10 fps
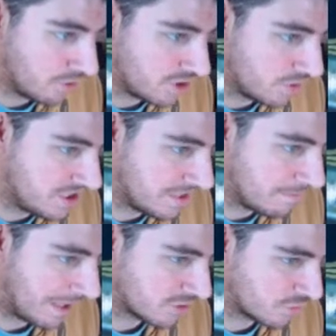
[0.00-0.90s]
during gym
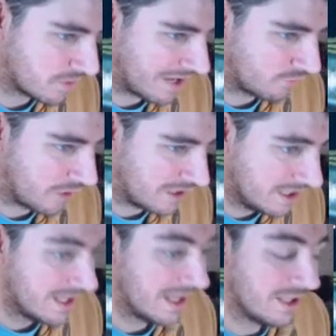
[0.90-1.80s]
battles with that friend,
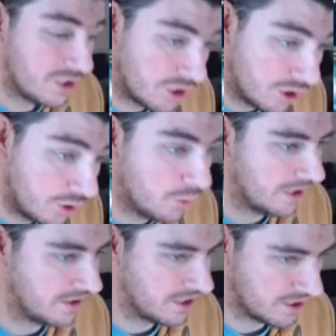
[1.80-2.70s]
and two
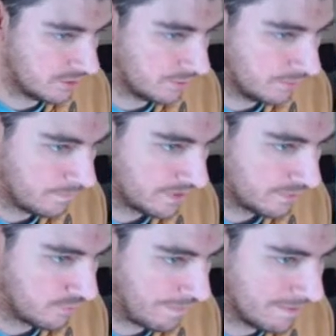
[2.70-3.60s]
additional
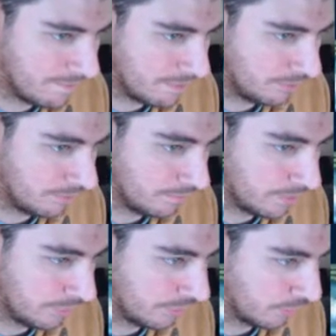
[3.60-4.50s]
premium
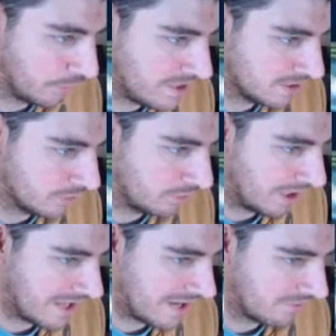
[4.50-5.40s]
balls for raids
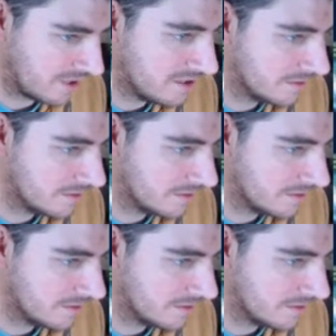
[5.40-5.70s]
alongside that friend.